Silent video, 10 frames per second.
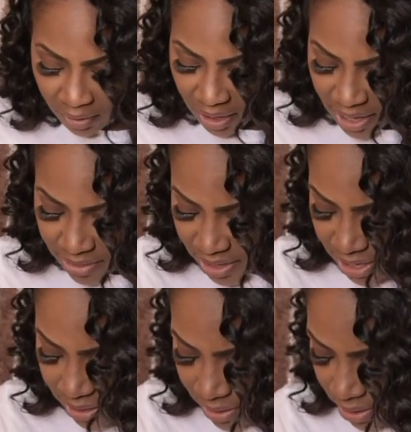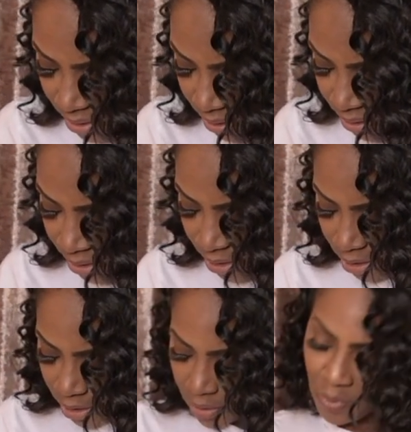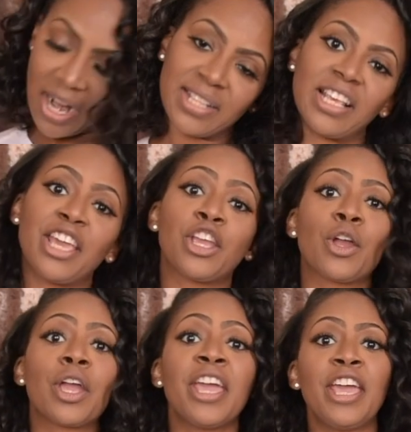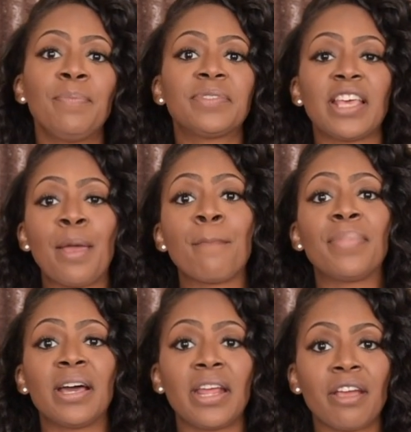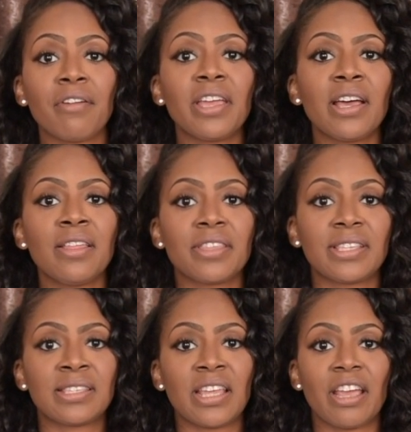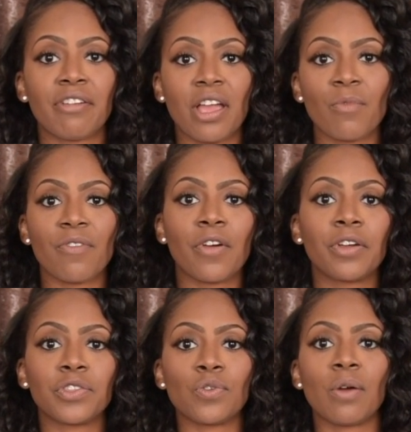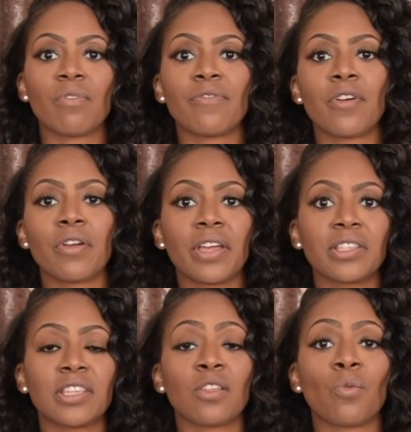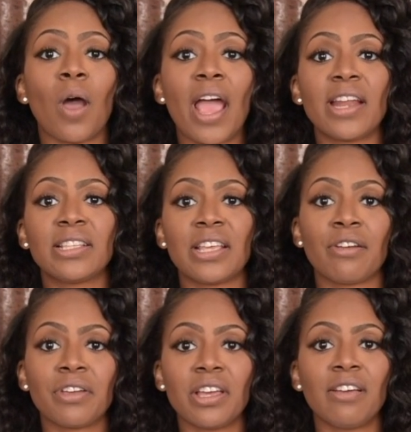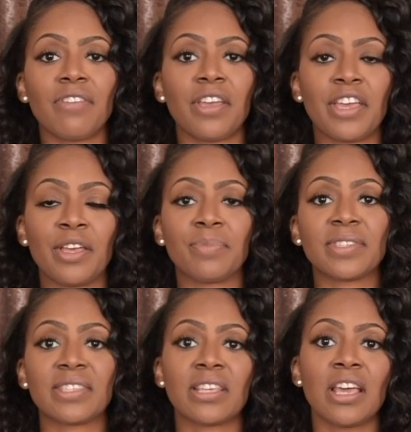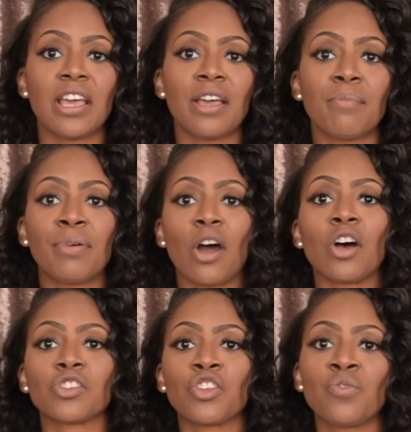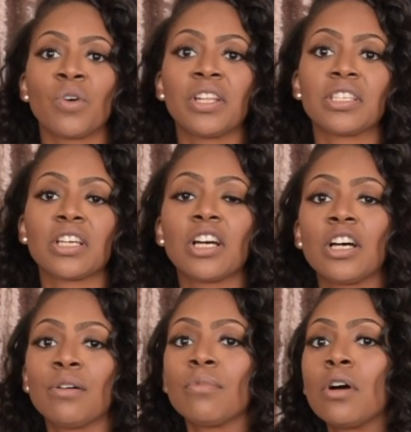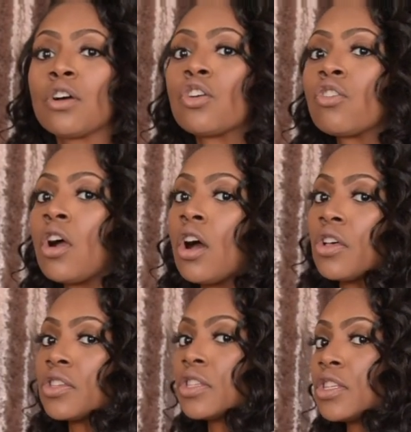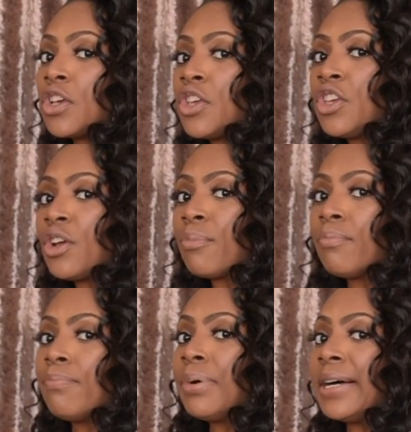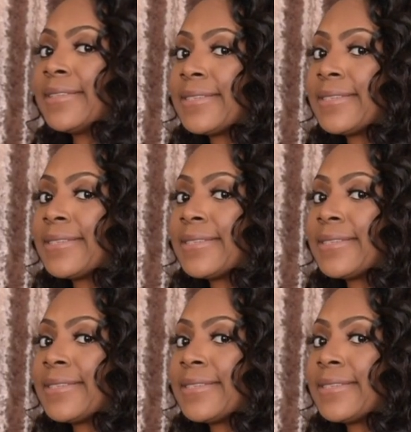And then when I say your hips and butt area, this is the area I'm referring to. I'm referring into the widest area of your hips, but also you want it to come across your butt.